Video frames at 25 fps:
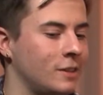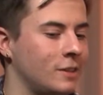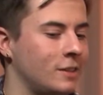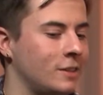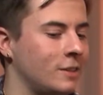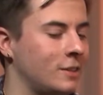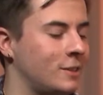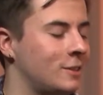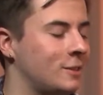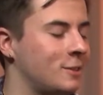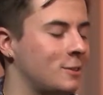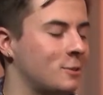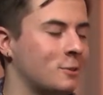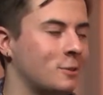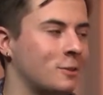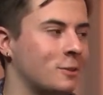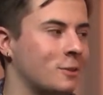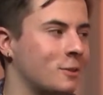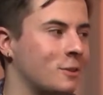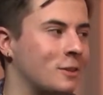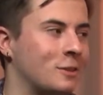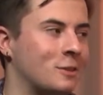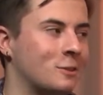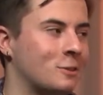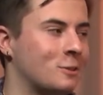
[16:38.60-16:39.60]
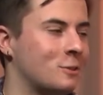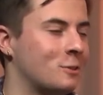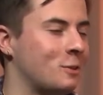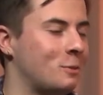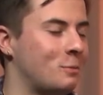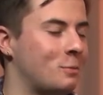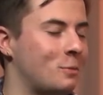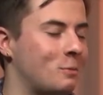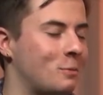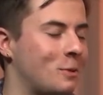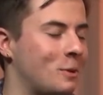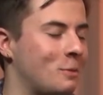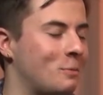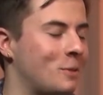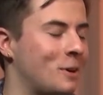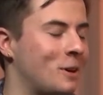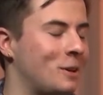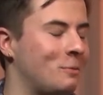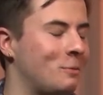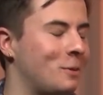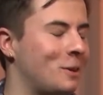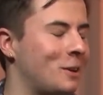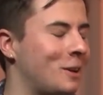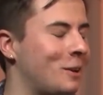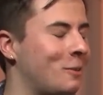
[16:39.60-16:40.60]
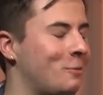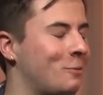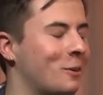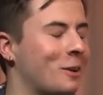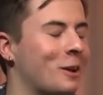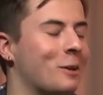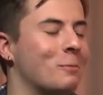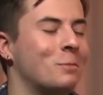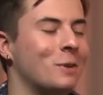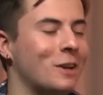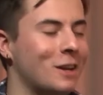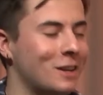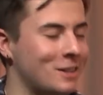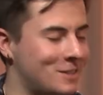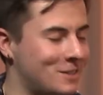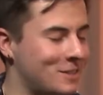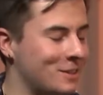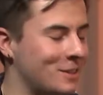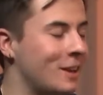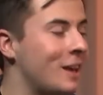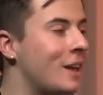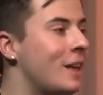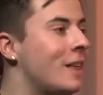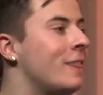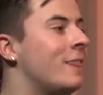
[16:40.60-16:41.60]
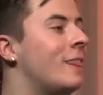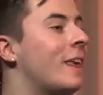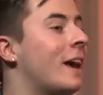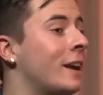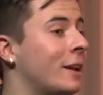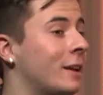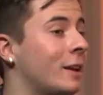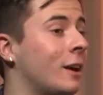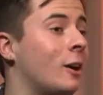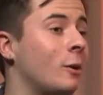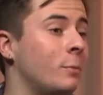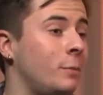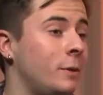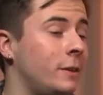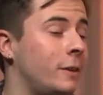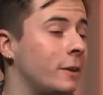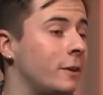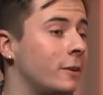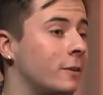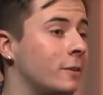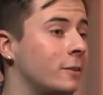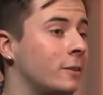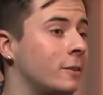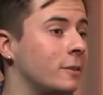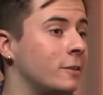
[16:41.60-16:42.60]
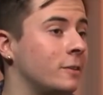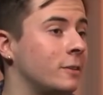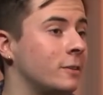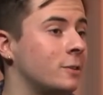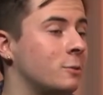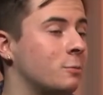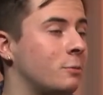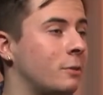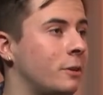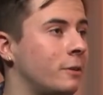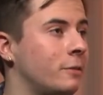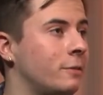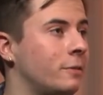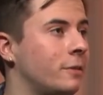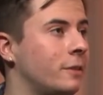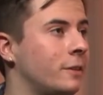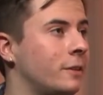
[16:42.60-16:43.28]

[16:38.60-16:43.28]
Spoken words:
It's slipping my mind, man. I forget. But I'll be there on the 12th,